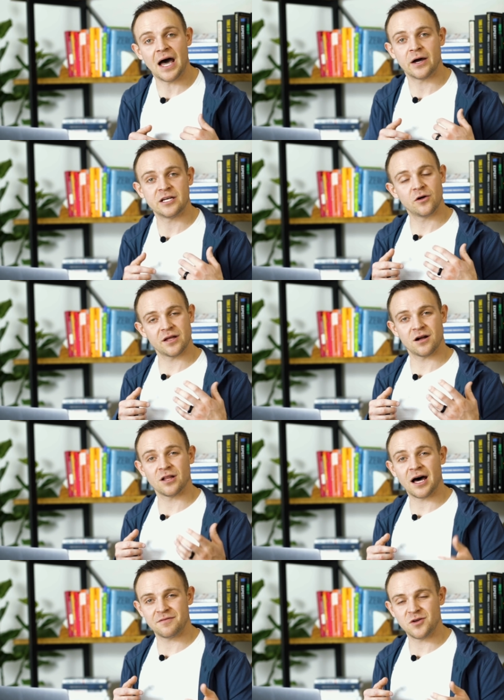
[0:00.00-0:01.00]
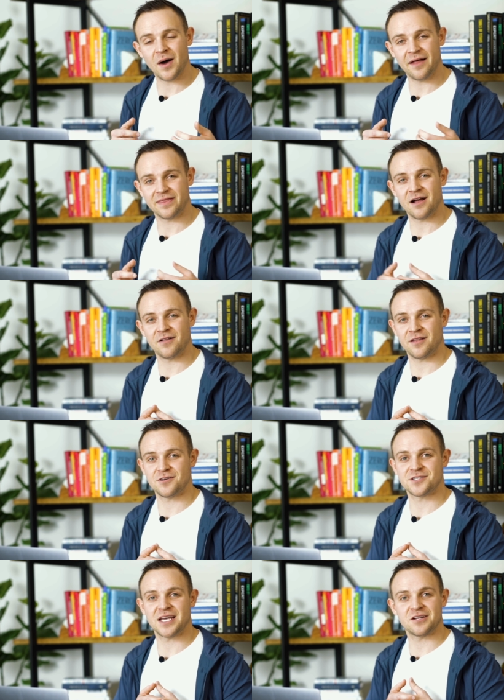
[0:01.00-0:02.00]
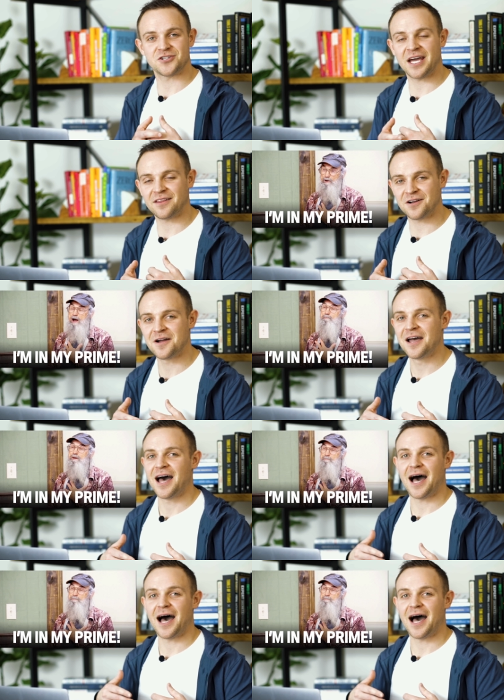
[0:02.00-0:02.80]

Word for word: Now, I know there are a lot of you out there that are saying, Chandler,